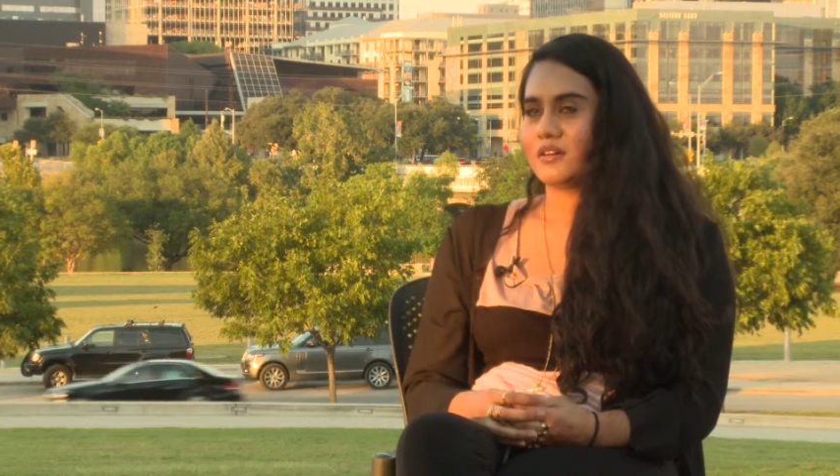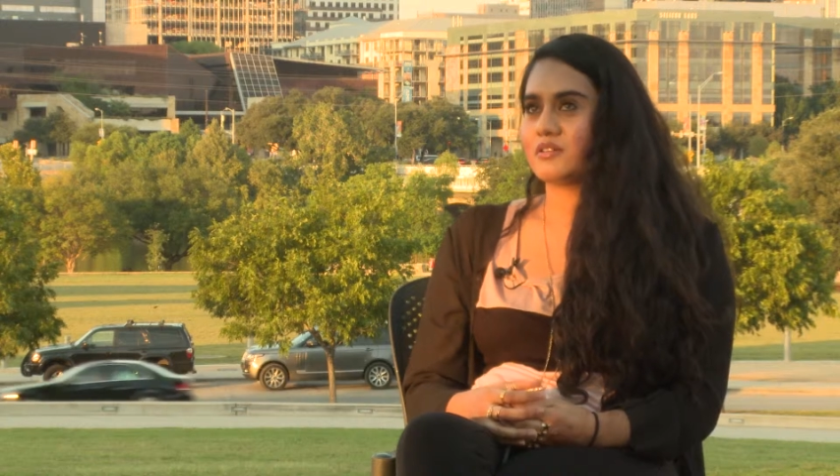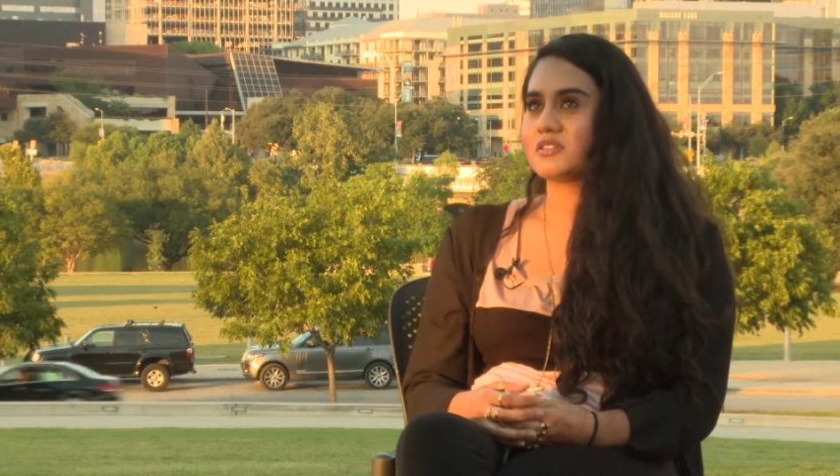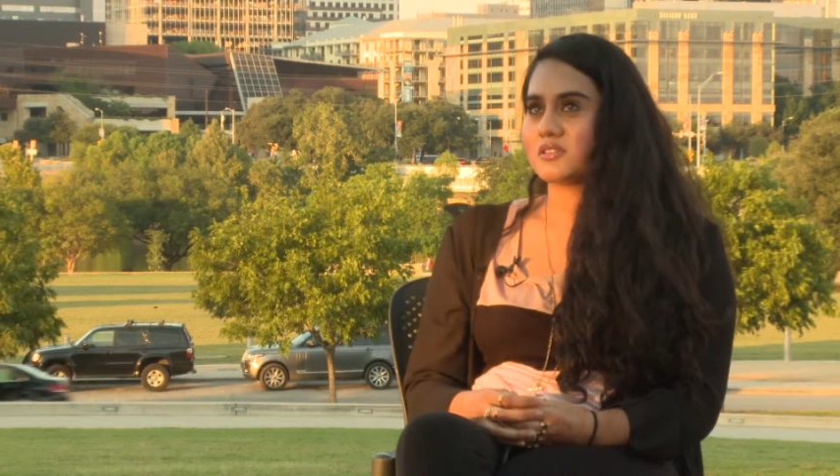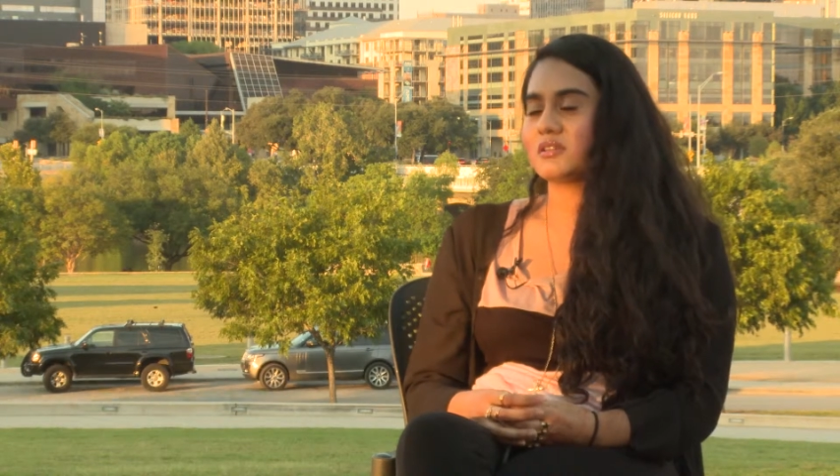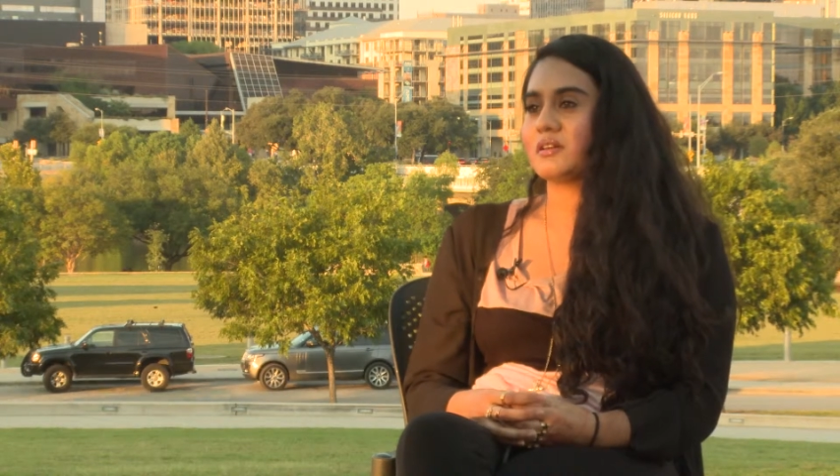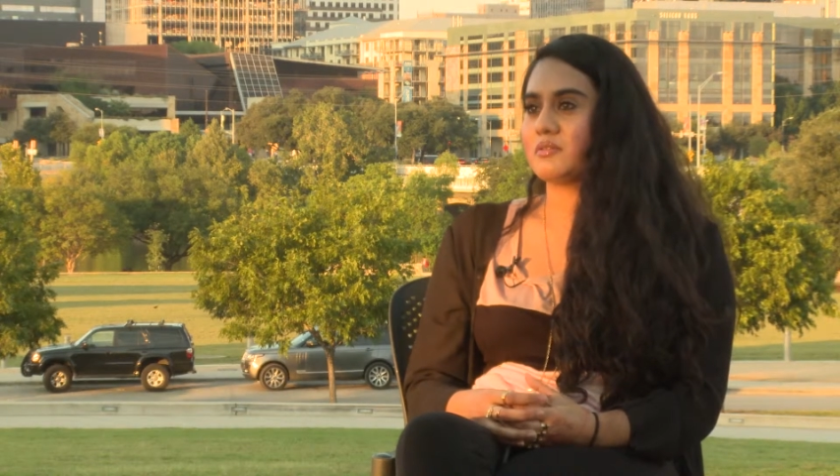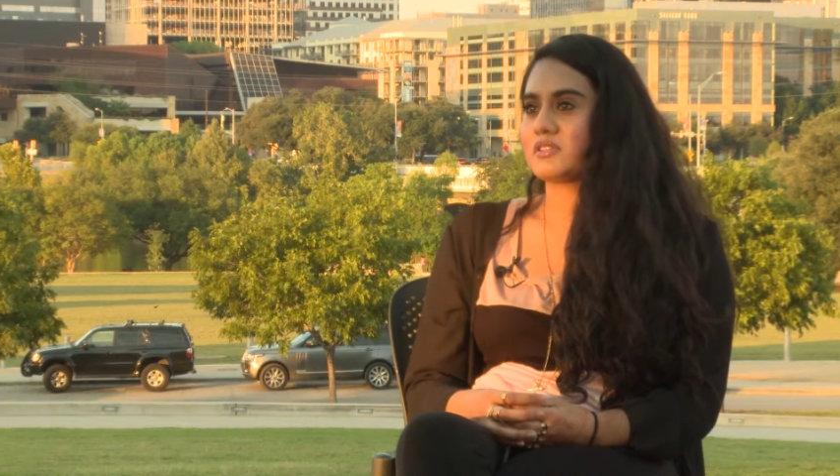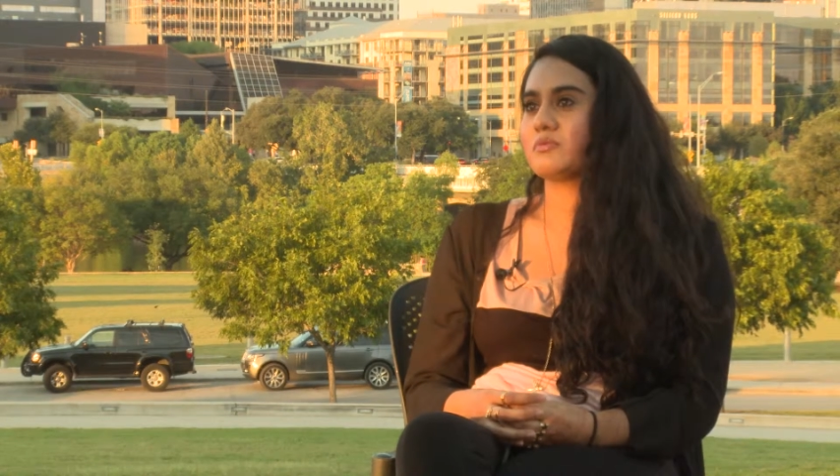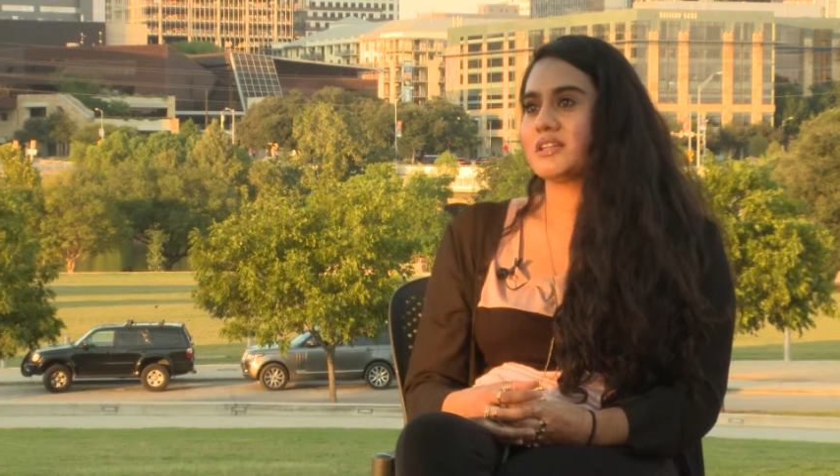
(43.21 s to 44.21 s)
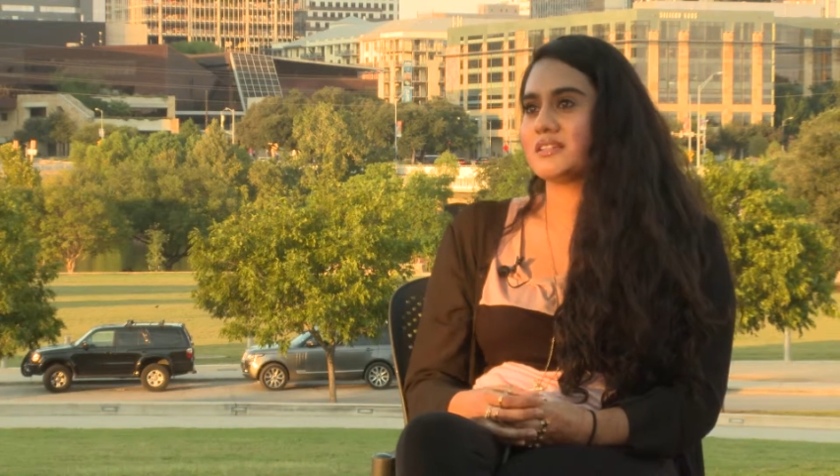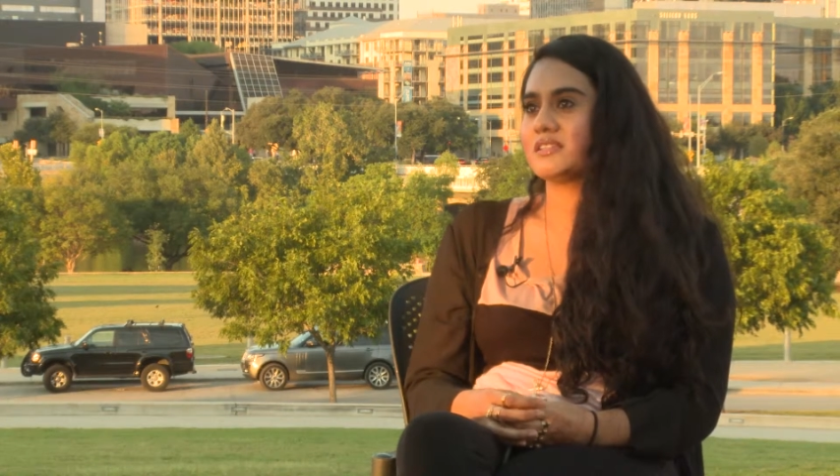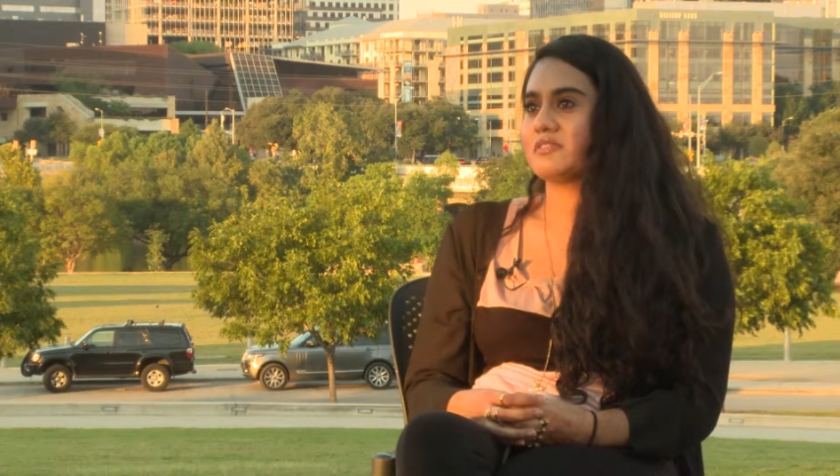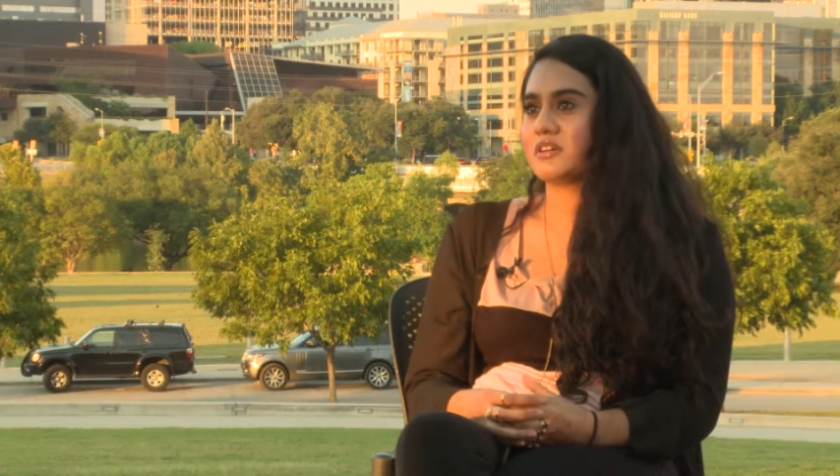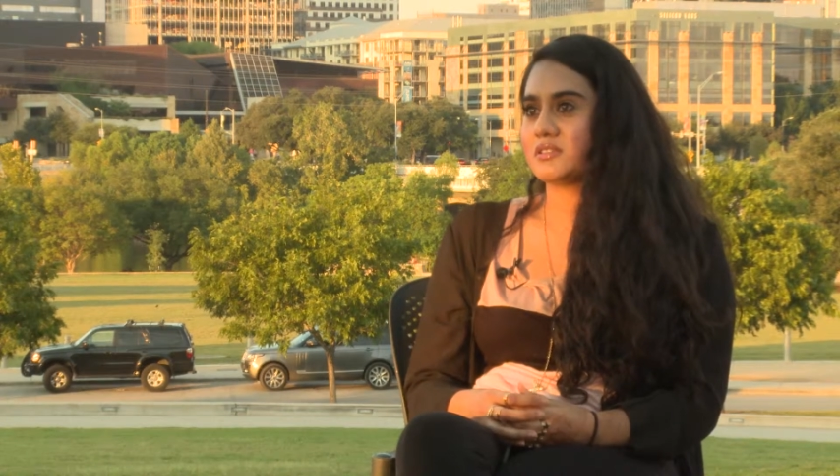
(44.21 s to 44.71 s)
was a really
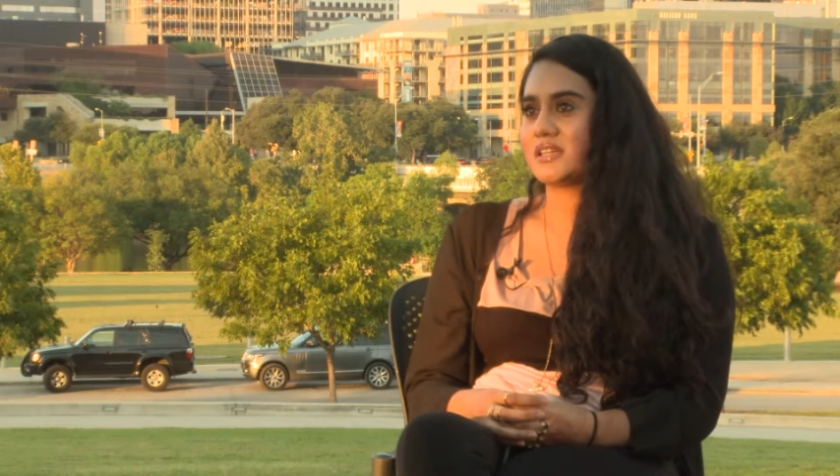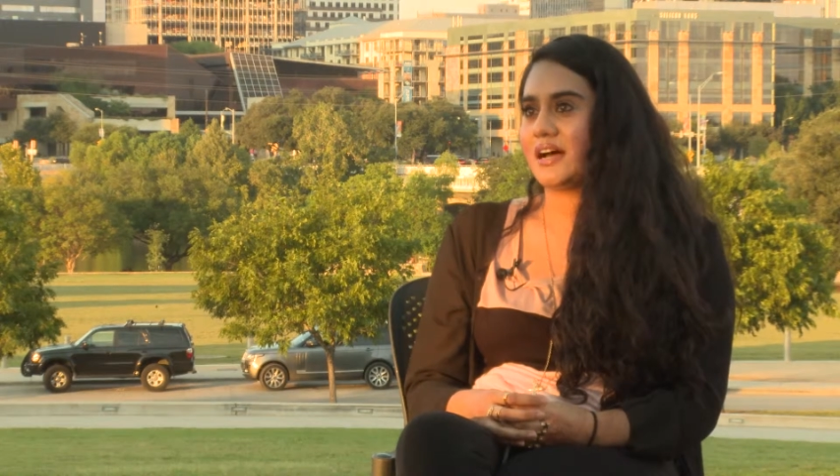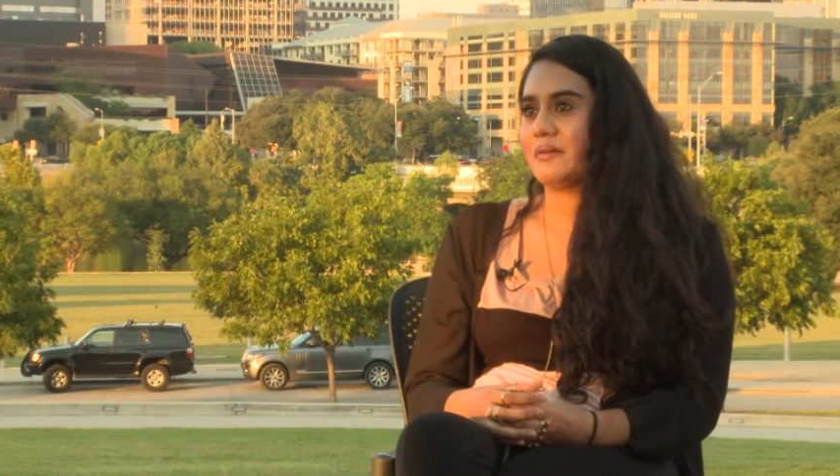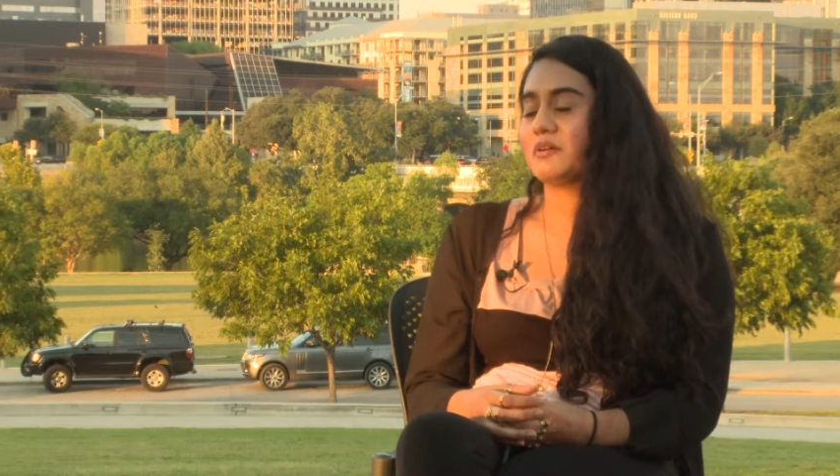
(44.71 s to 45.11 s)
difficult time.